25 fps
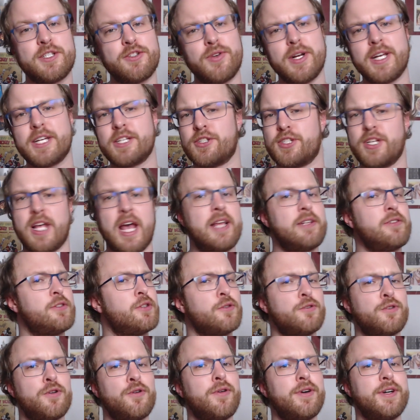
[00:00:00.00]
tricks and
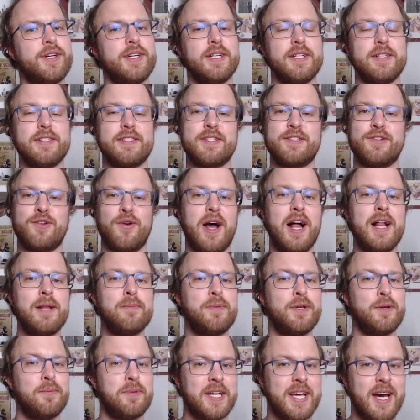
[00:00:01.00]
tutorials to
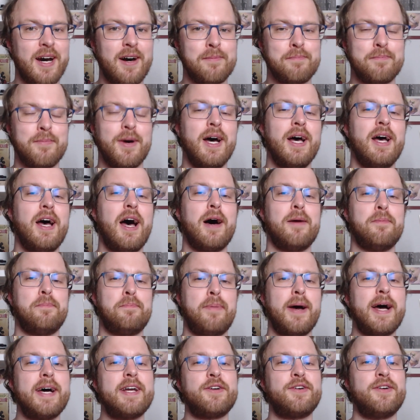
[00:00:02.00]
help you become a
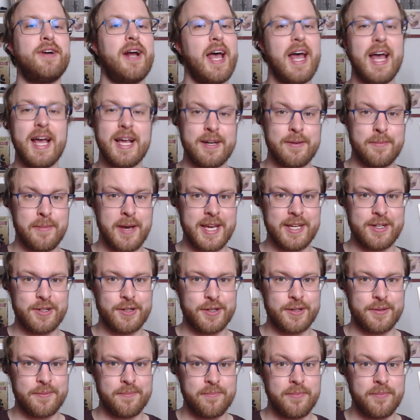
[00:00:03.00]
better animator.